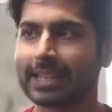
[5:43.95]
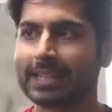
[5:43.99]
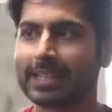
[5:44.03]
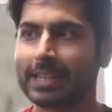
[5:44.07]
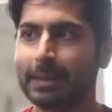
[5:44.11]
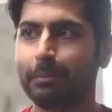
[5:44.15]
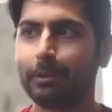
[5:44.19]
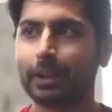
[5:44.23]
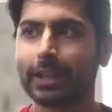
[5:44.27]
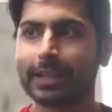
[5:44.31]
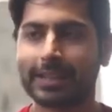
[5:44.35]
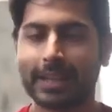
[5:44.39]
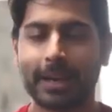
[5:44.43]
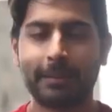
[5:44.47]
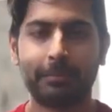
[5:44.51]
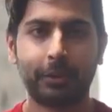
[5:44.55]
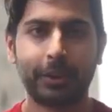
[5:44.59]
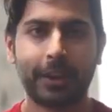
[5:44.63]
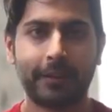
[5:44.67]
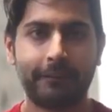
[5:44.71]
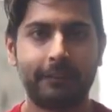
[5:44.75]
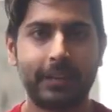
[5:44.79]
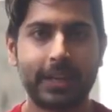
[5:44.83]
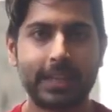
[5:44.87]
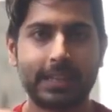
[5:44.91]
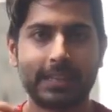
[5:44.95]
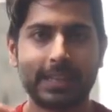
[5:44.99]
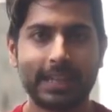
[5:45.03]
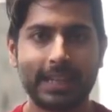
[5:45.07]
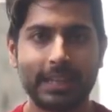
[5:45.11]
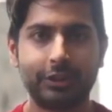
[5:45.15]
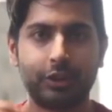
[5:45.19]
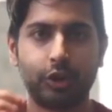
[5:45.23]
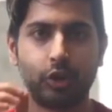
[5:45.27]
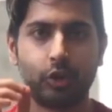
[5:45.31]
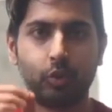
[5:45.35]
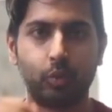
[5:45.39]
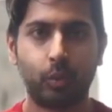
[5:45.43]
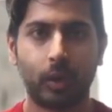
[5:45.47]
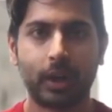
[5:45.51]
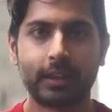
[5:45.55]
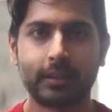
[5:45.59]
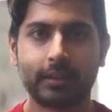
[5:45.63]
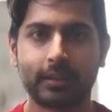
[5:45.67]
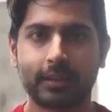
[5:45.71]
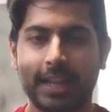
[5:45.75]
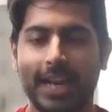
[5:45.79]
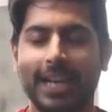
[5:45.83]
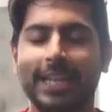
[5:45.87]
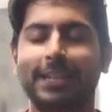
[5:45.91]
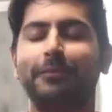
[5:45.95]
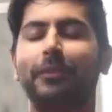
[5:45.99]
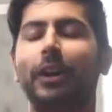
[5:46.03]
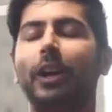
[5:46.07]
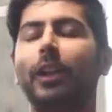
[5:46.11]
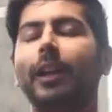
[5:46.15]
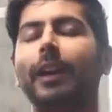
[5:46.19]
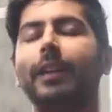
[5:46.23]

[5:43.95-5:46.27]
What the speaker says: Simple example that fits into one class file.